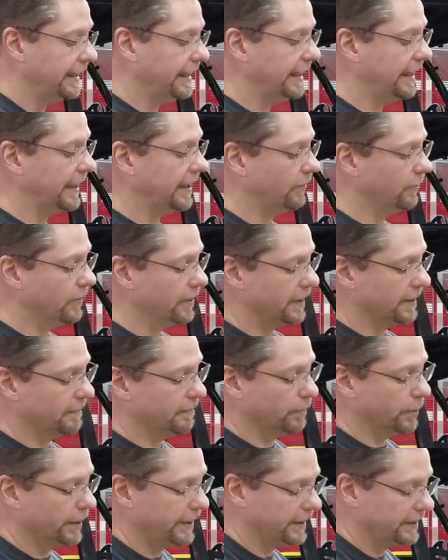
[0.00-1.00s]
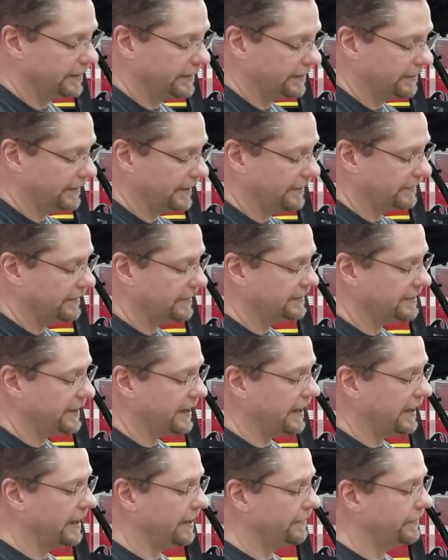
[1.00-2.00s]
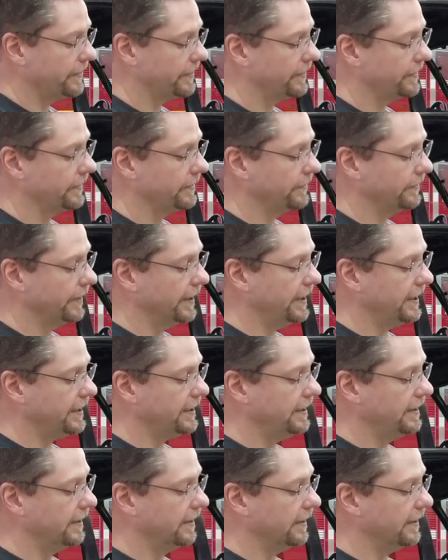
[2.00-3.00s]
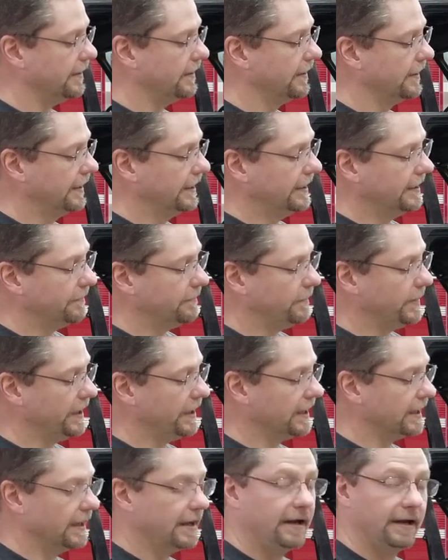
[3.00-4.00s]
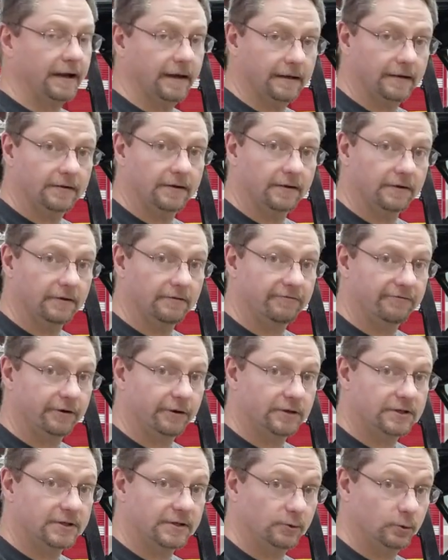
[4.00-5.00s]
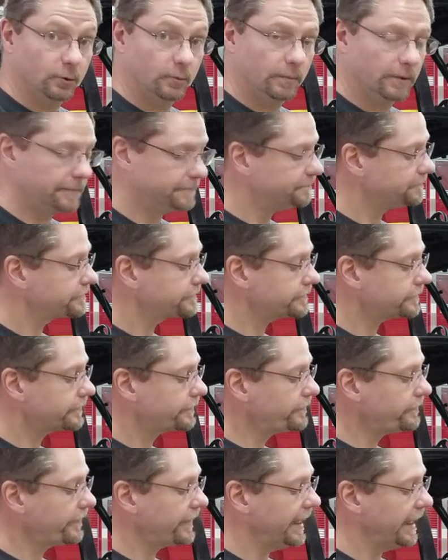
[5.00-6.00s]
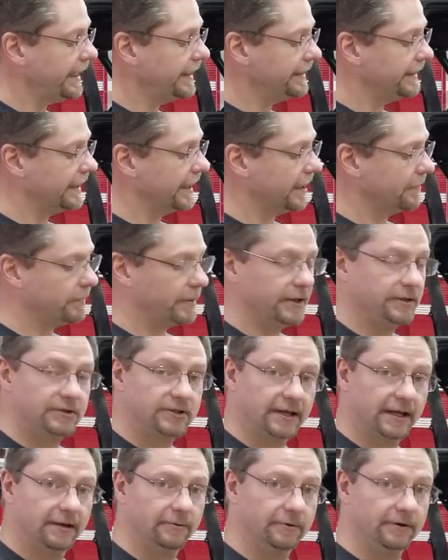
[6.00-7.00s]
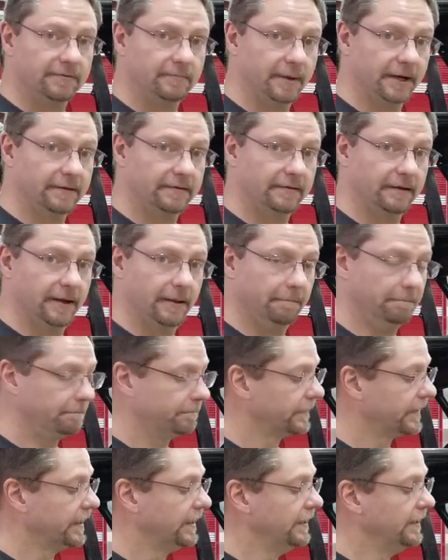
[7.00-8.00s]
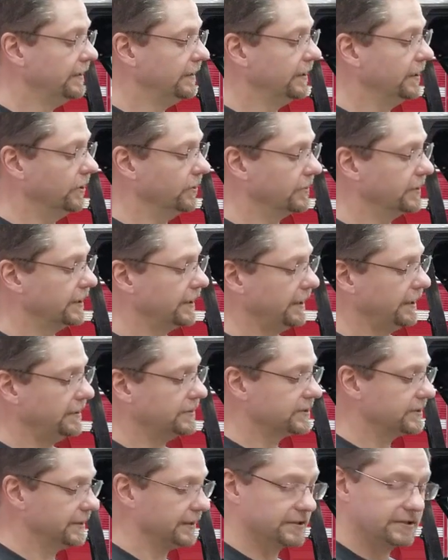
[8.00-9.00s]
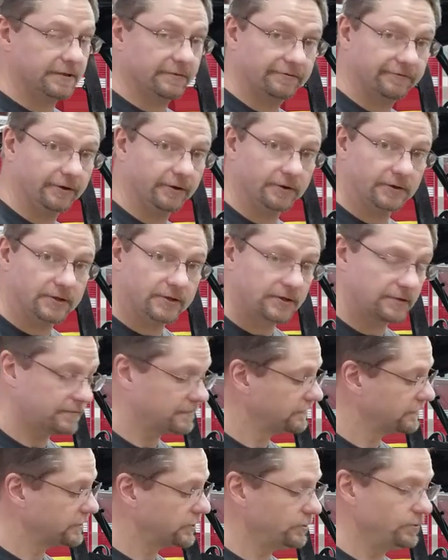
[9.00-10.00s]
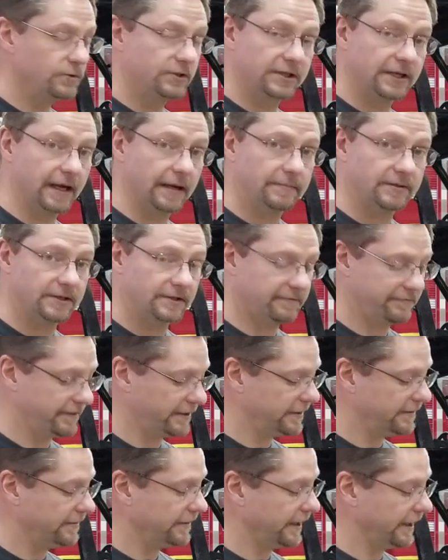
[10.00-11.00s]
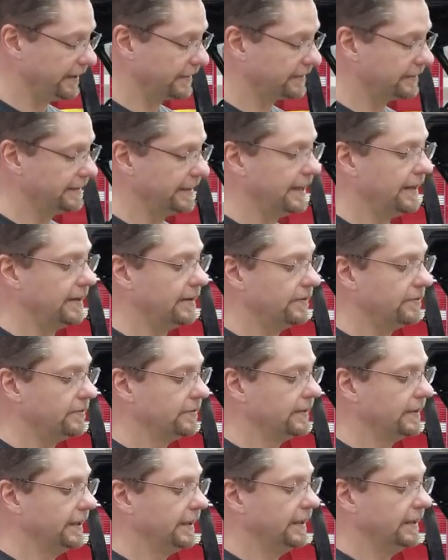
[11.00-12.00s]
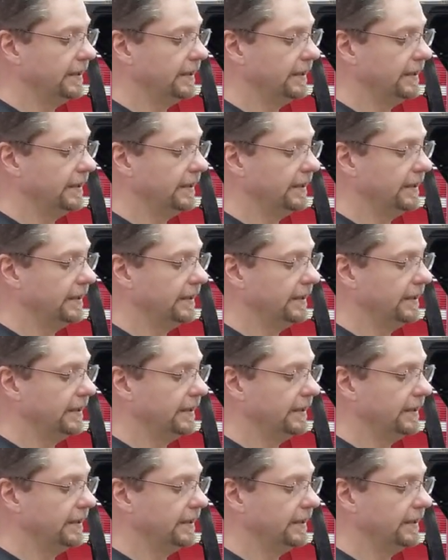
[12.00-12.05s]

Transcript: and I want to bring it around the top right here behind the first loop. And then I pinch that with my thumb. Okay, so that's the first 2 steps of the figure 8. Now,